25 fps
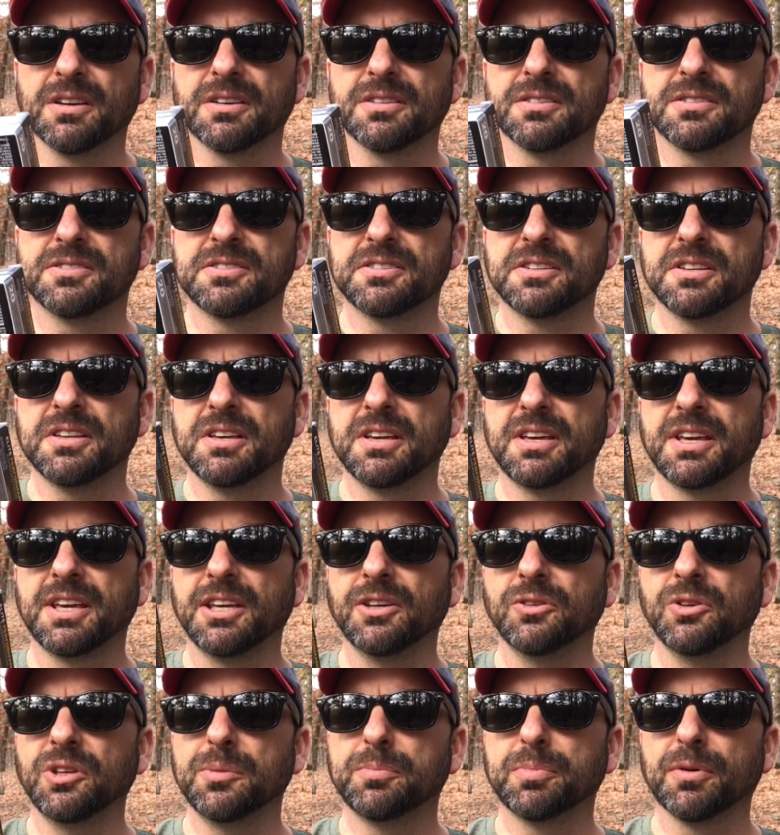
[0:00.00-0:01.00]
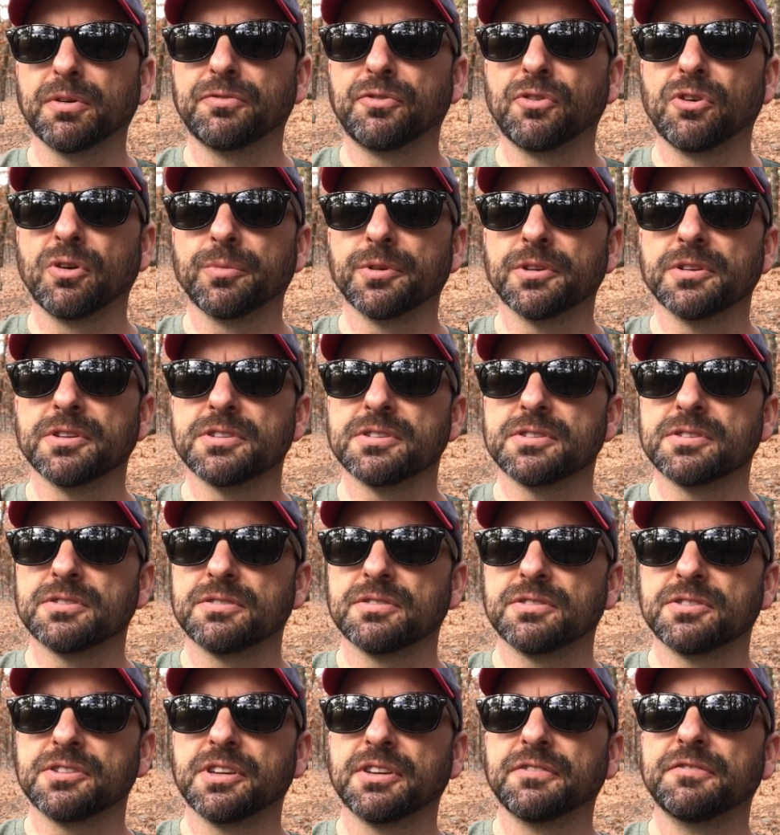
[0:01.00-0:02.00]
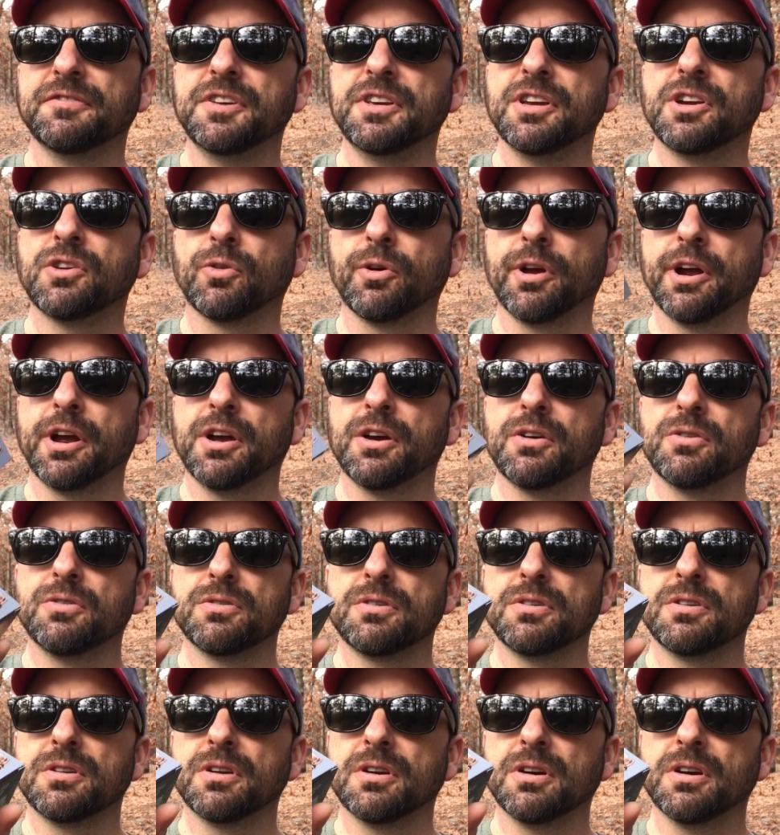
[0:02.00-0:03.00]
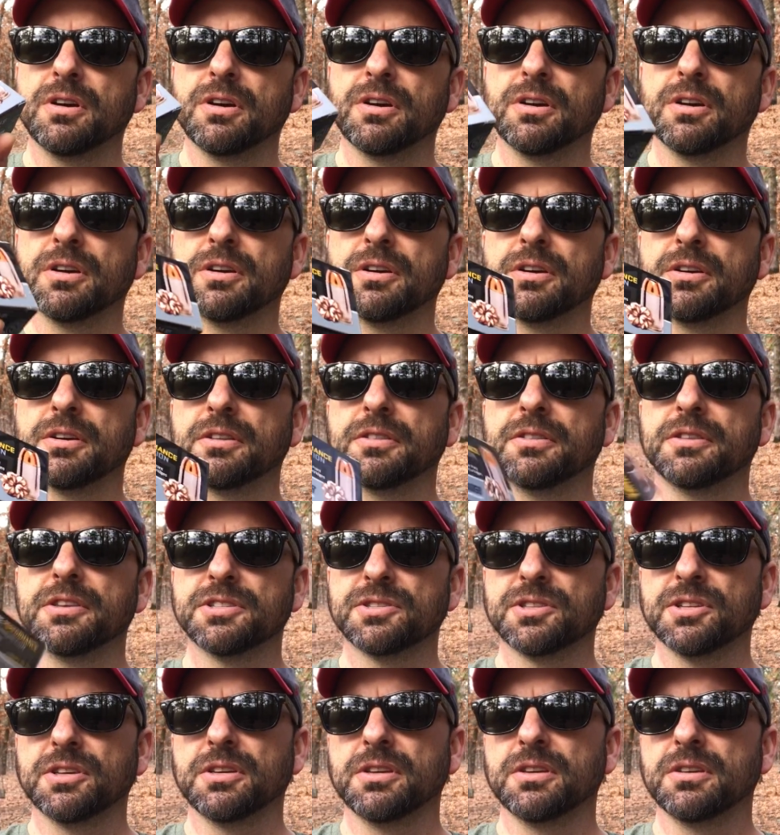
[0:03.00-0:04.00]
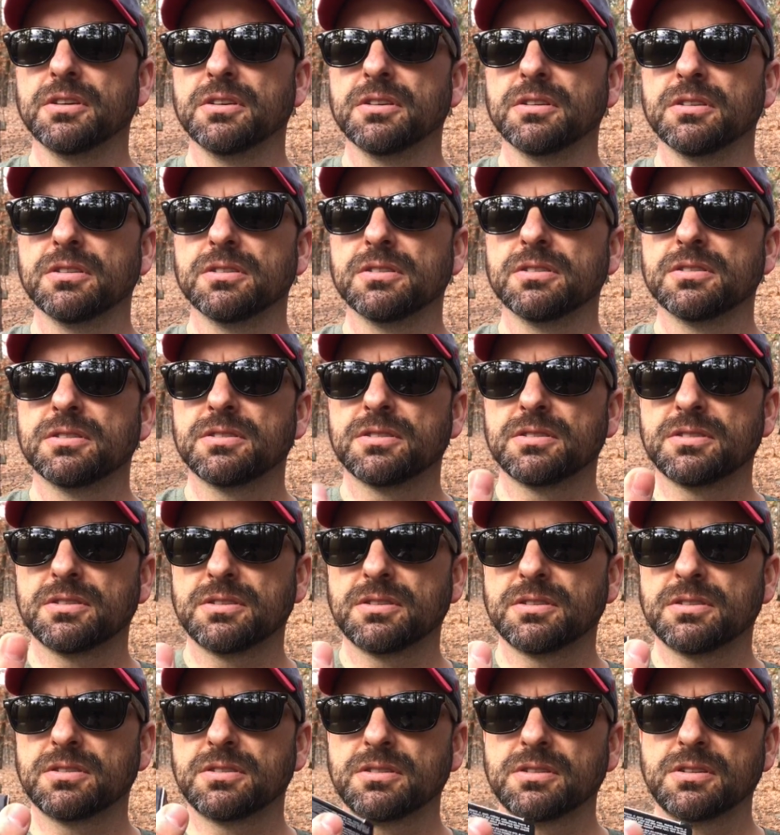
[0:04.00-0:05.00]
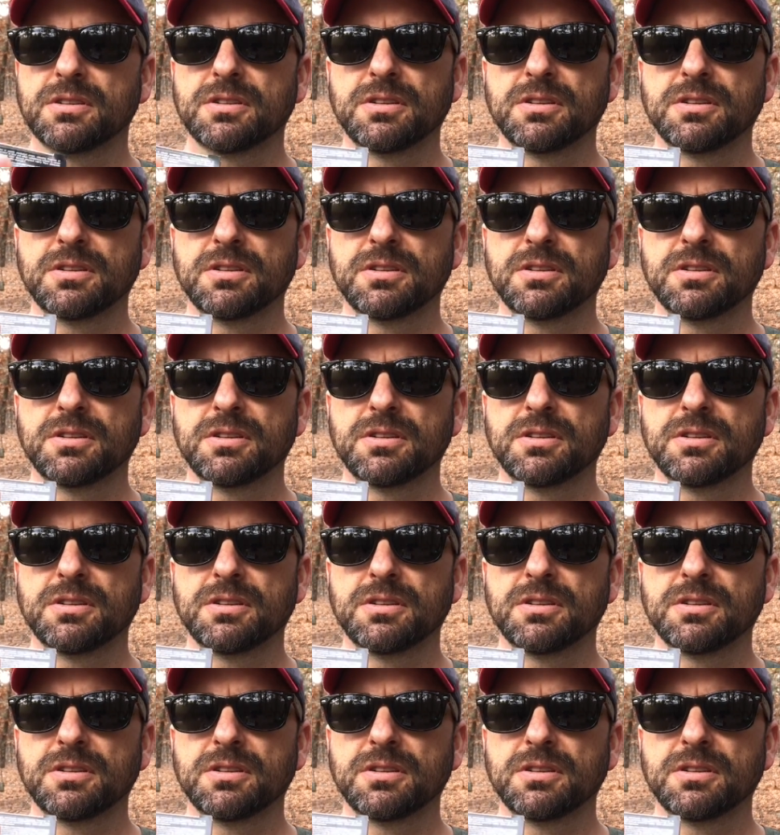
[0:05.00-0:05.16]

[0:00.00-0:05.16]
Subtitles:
Sig Elite Performance Sig V Crown, and this is